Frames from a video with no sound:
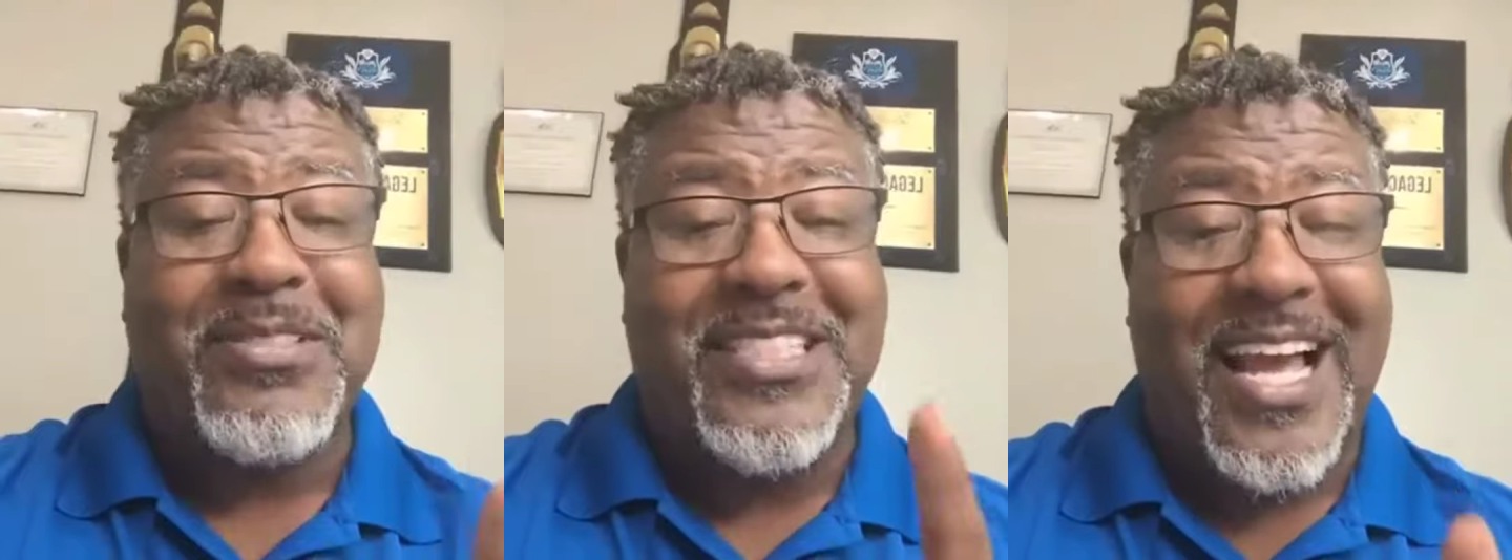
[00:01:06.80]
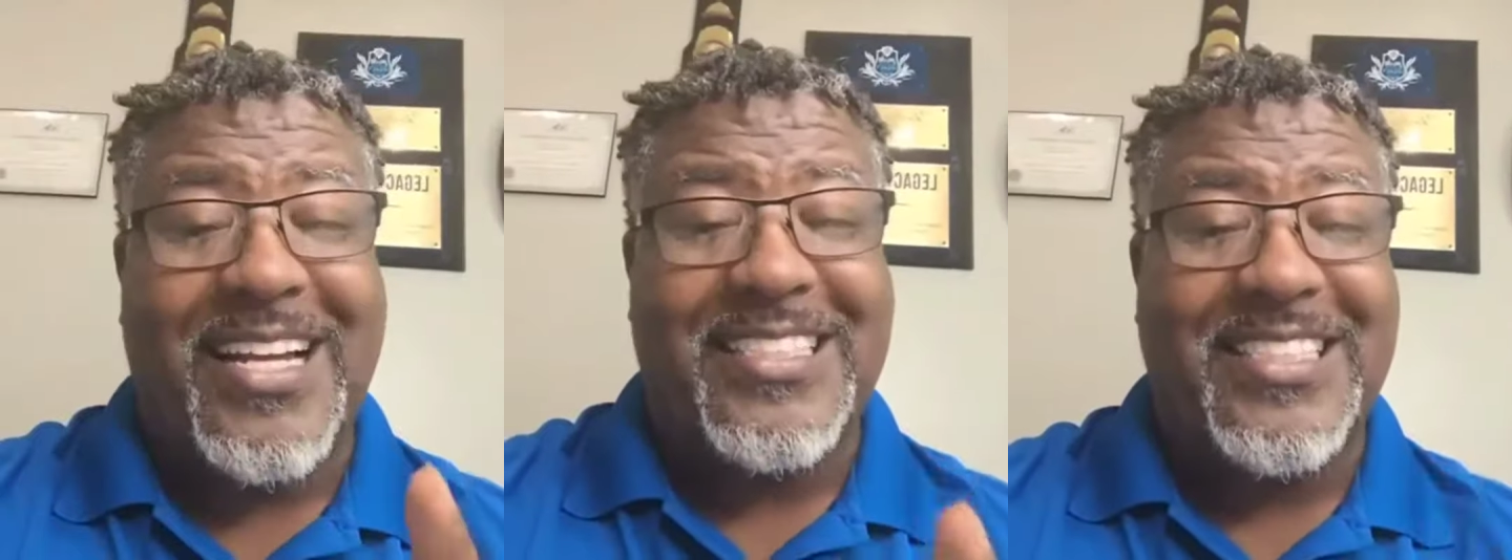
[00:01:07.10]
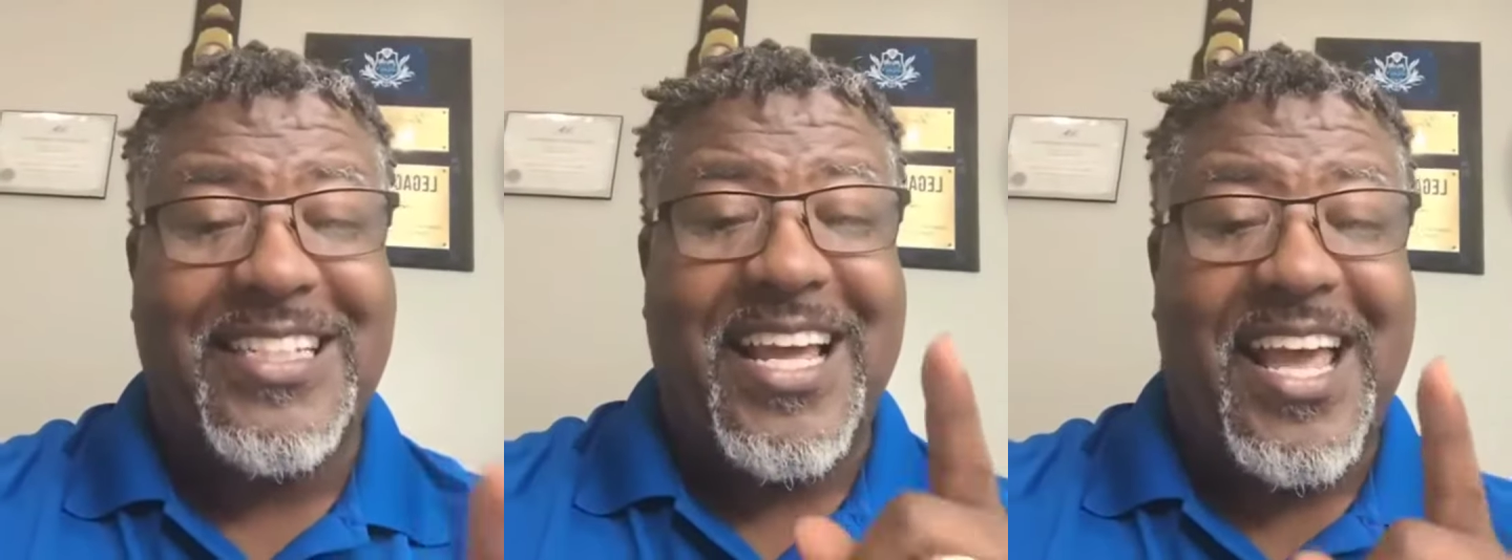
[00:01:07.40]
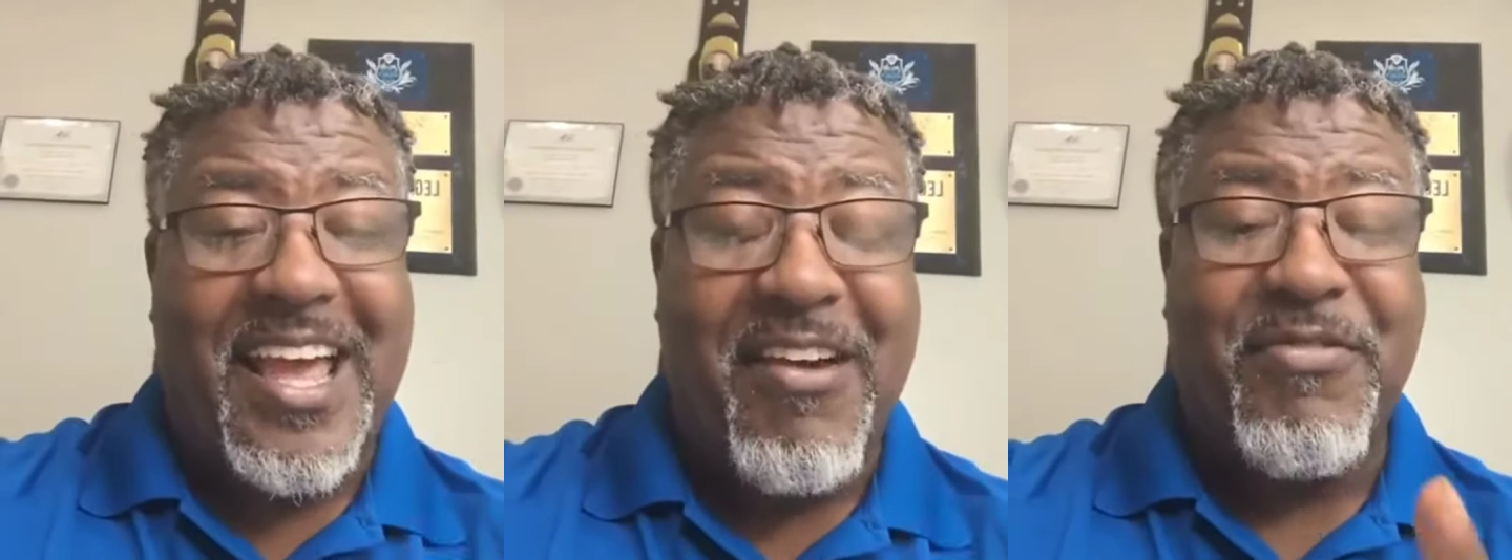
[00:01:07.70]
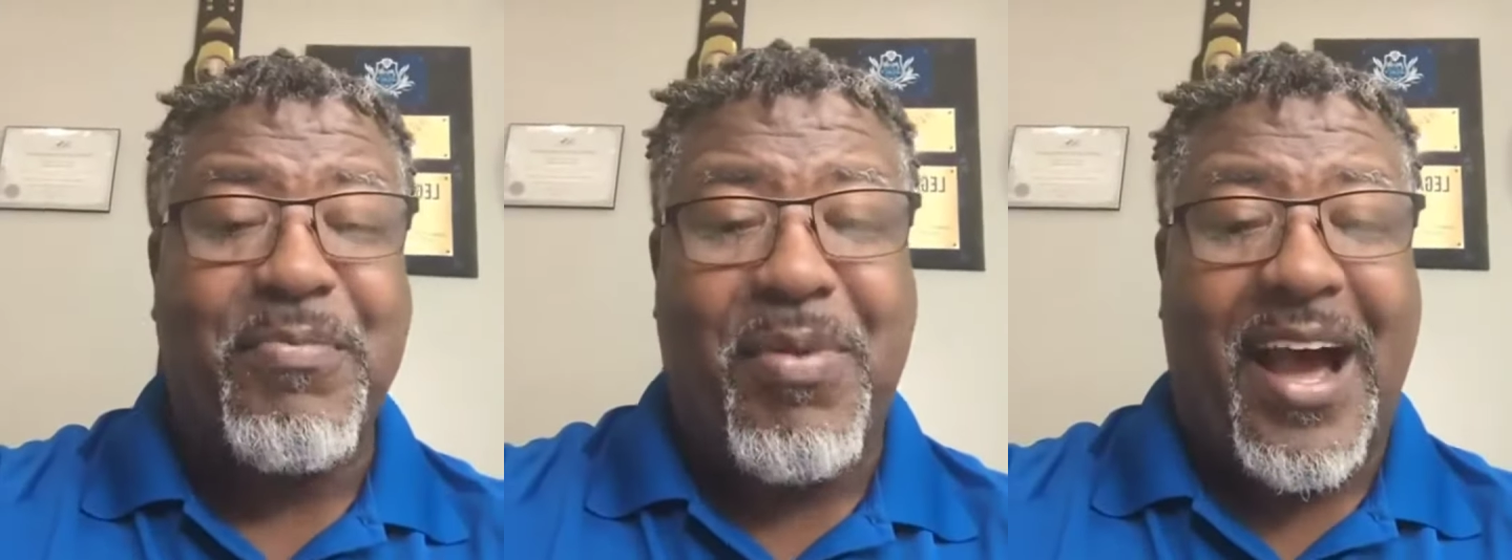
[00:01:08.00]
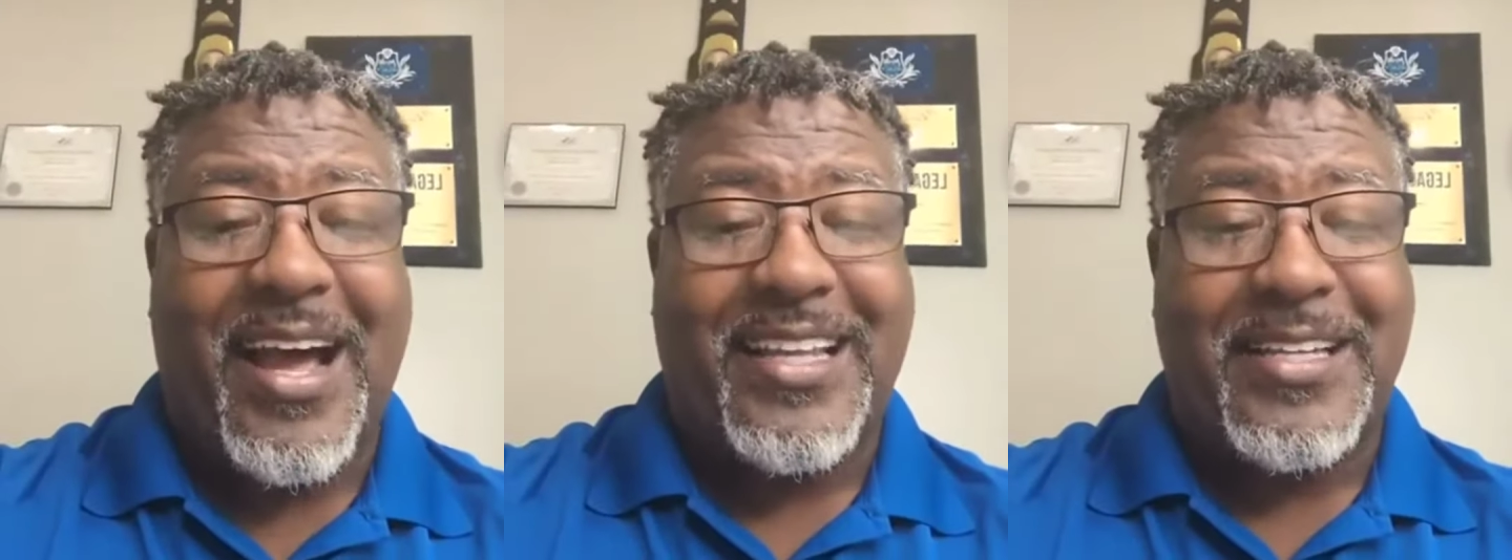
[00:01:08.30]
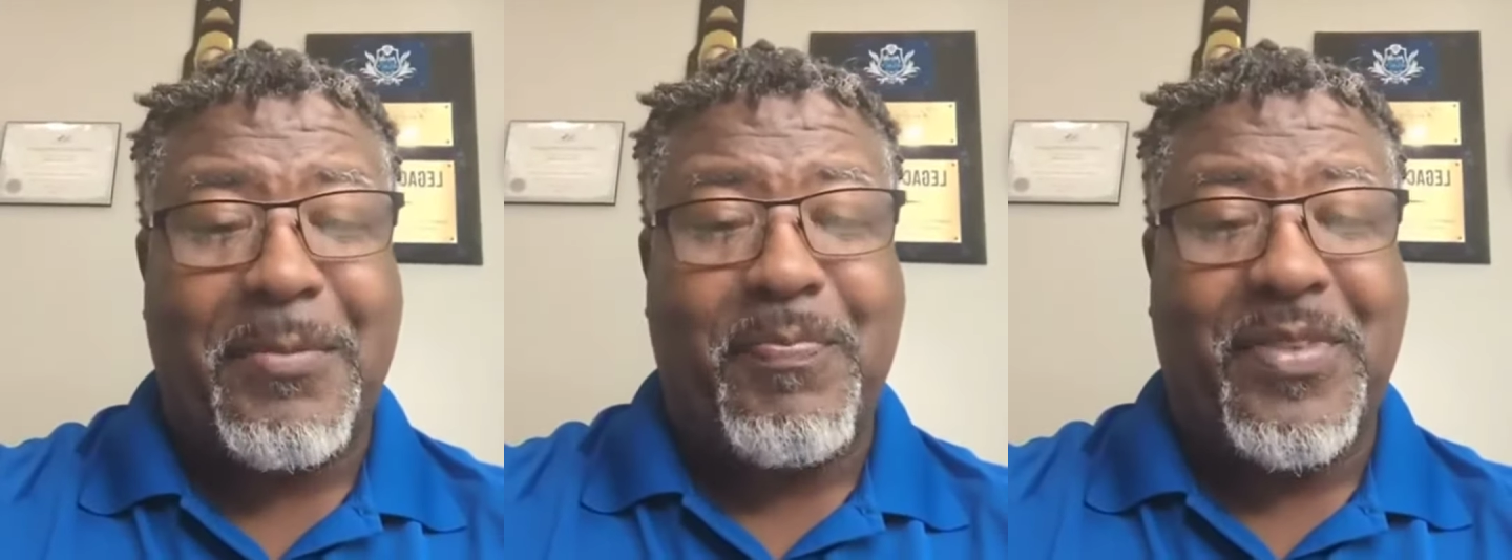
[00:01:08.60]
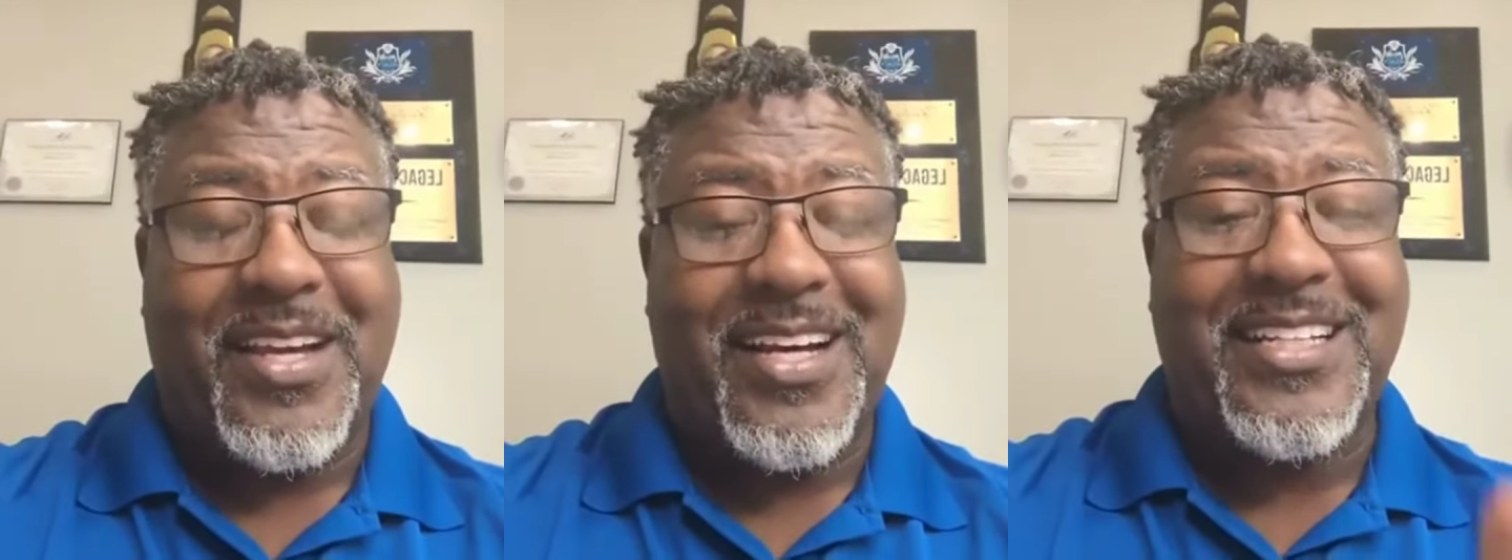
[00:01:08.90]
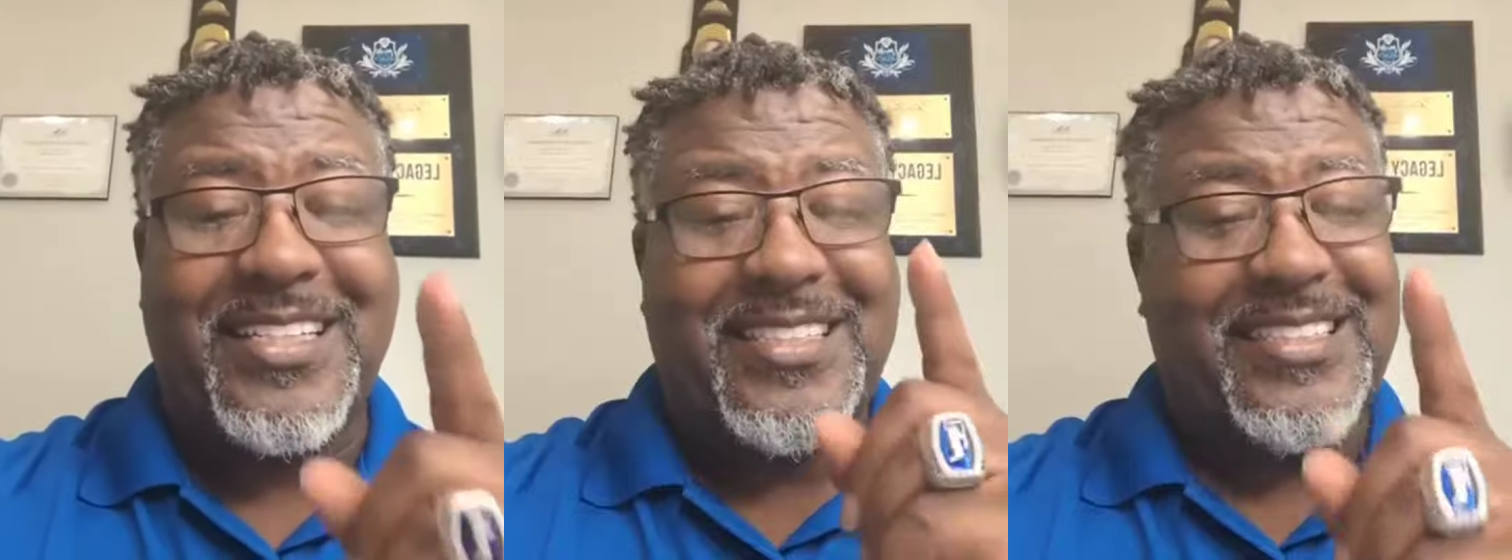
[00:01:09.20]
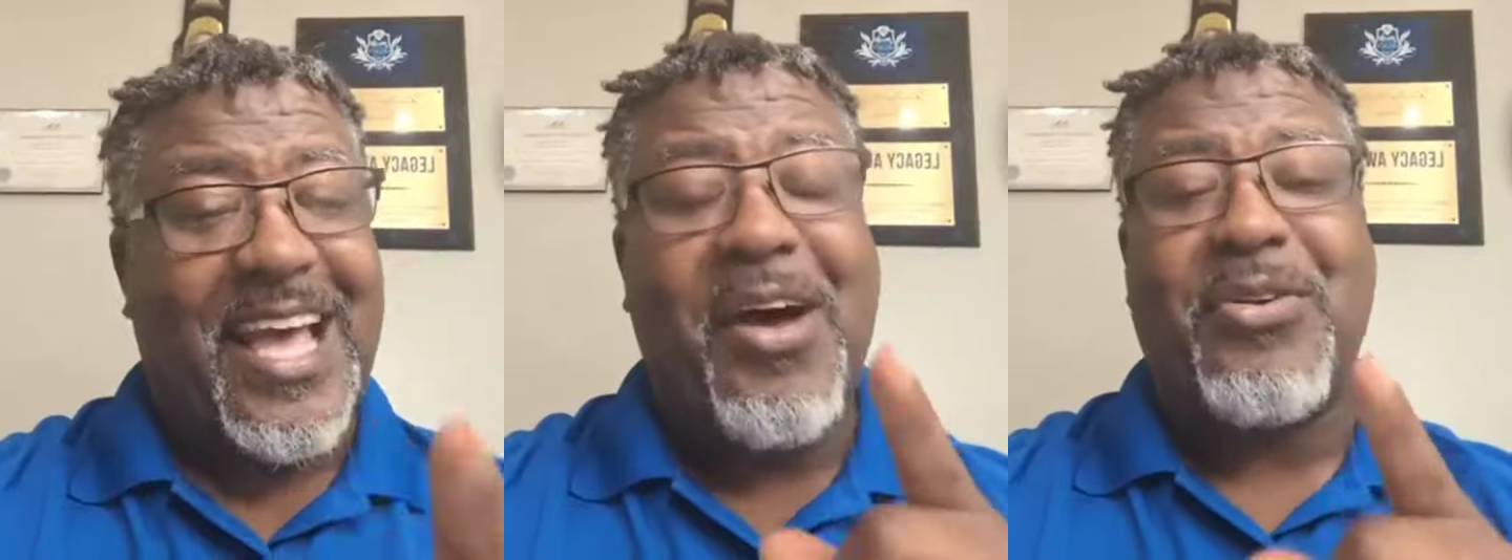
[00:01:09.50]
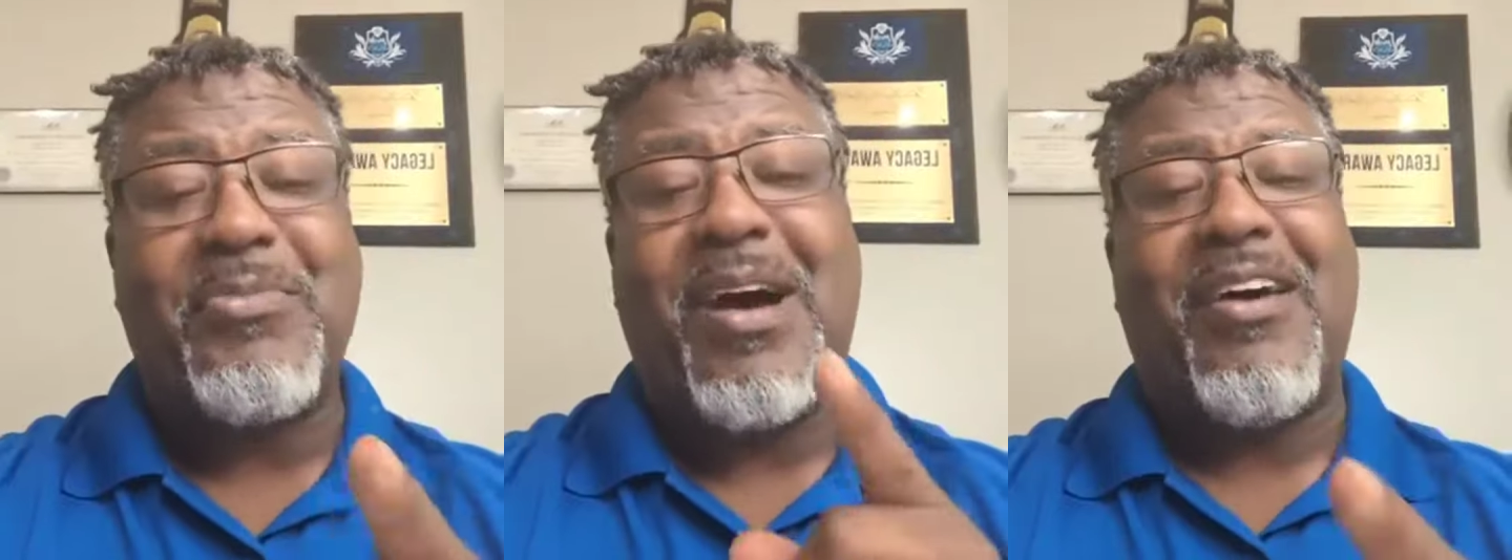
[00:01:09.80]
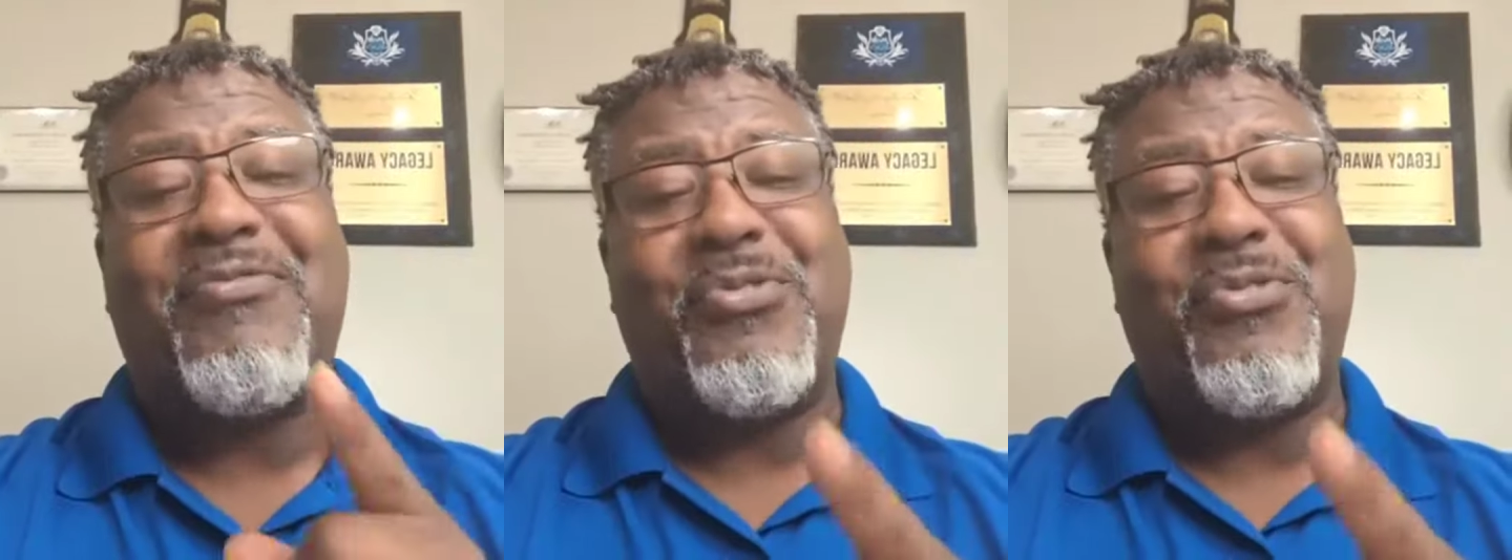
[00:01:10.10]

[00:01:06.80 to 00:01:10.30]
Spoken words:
I'm challenging everybody under the sound of my